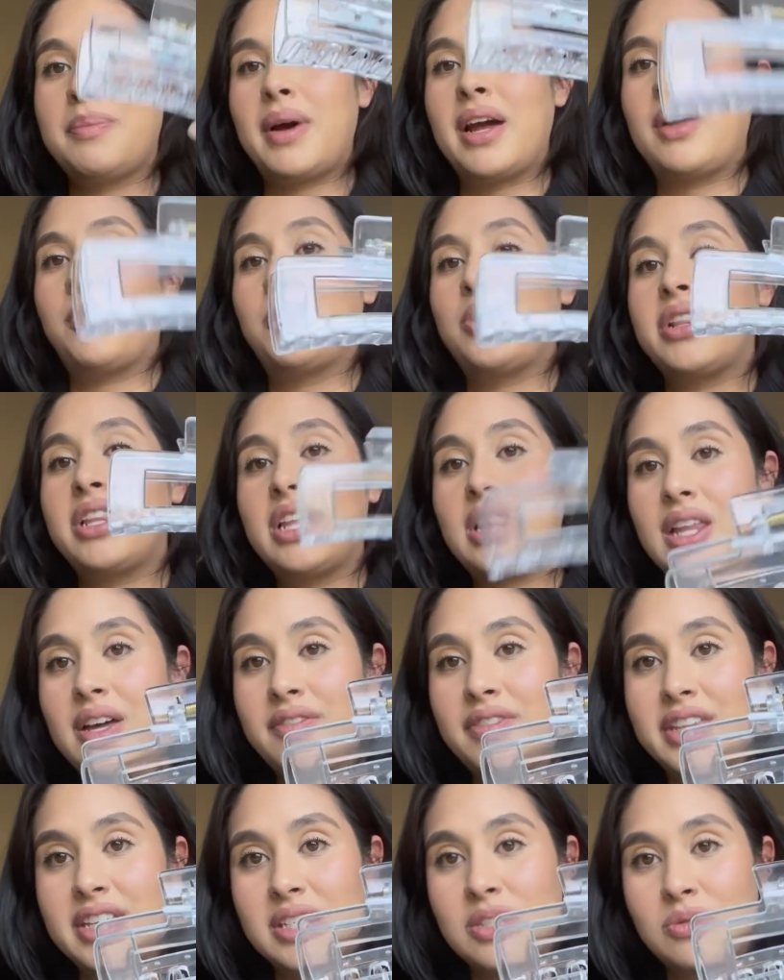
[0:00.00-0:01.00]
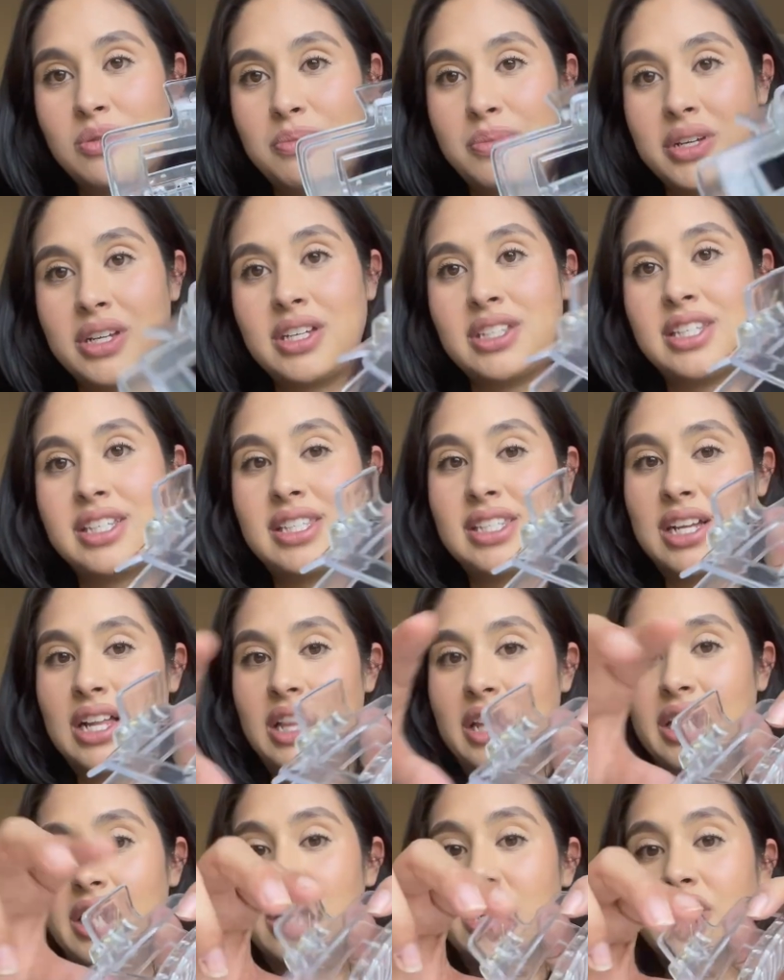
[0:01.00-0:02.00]
I really love this one because it's
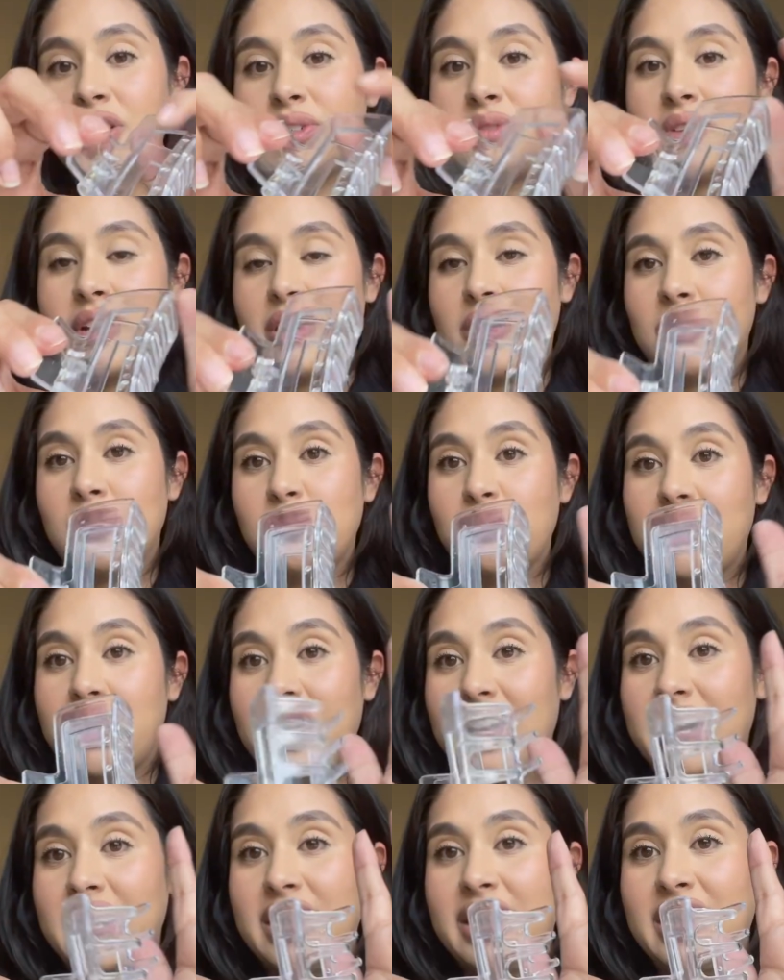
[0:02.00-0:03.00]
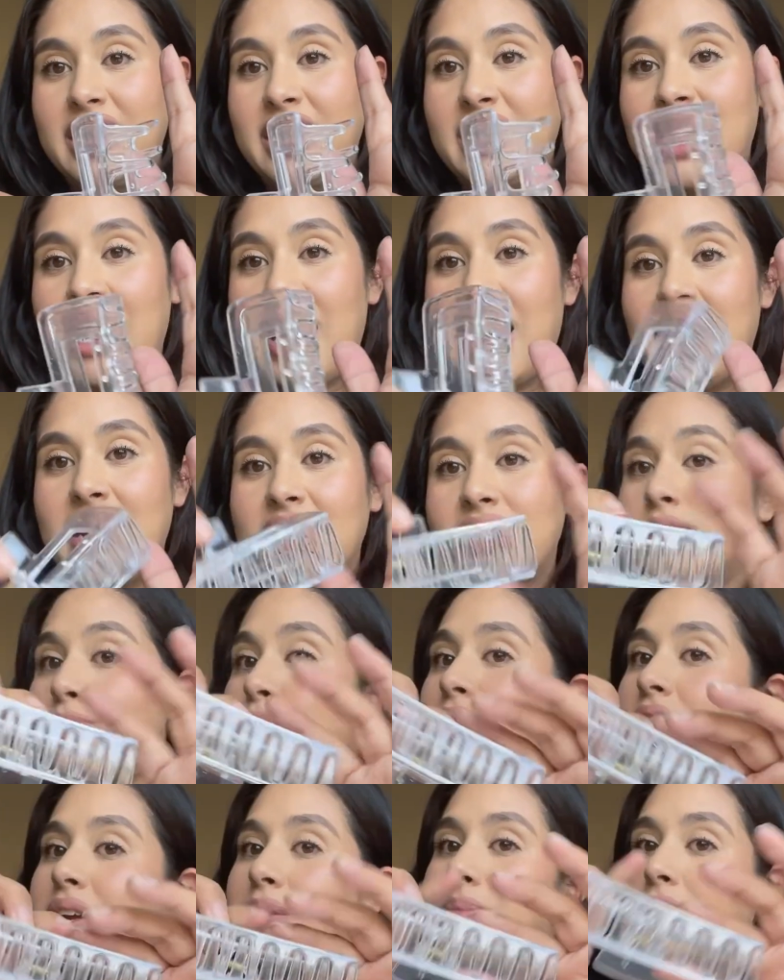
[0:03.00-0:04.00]
clear, it goes with anything, and it's
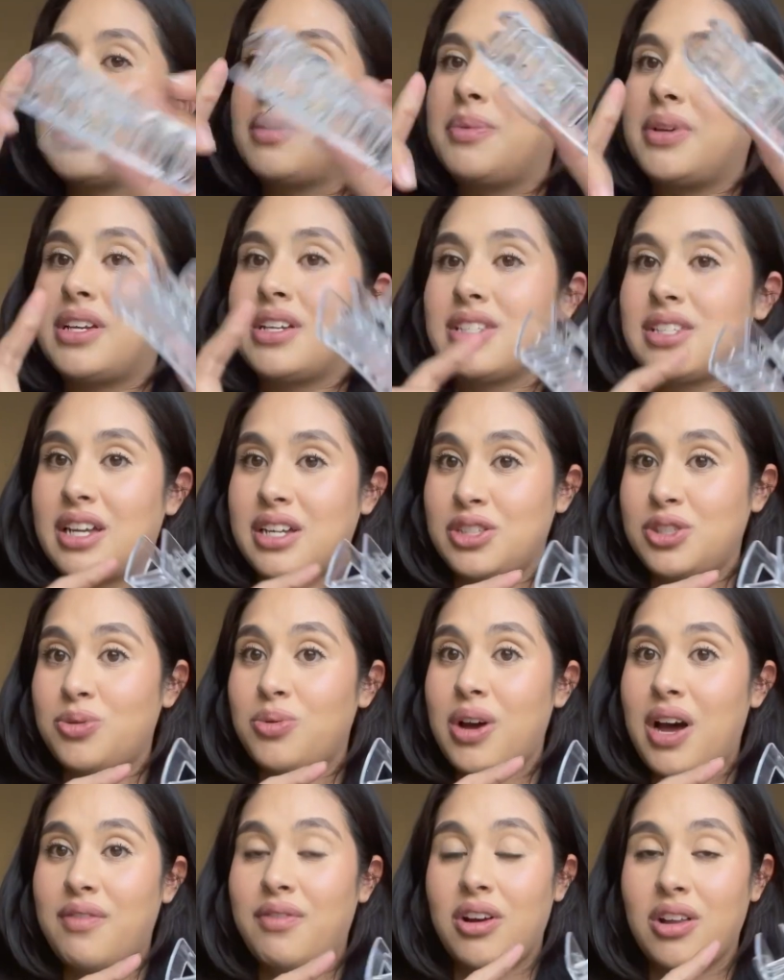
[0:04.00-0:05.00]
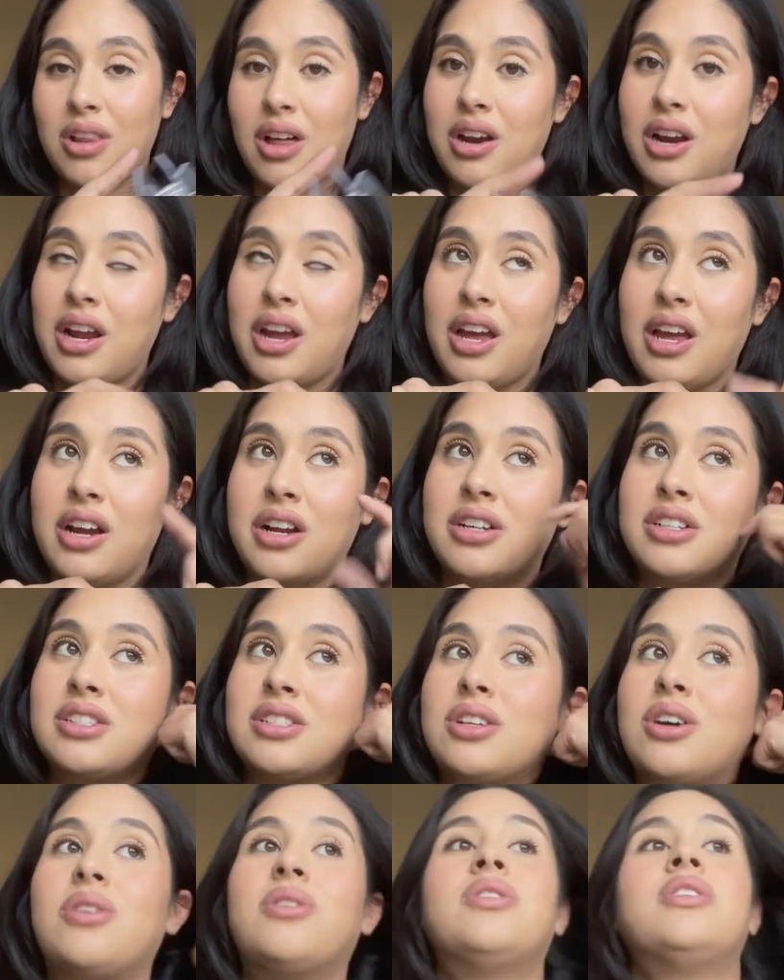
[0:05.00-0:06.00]
pretty big because I do have a lot of hair.
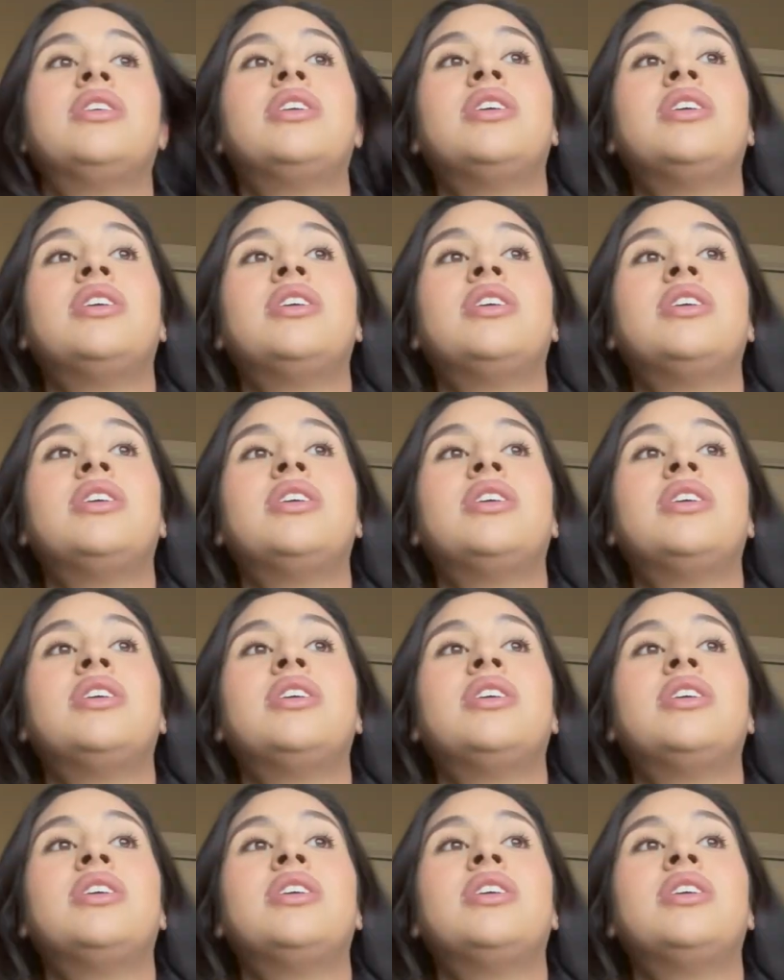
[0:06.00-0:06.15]
So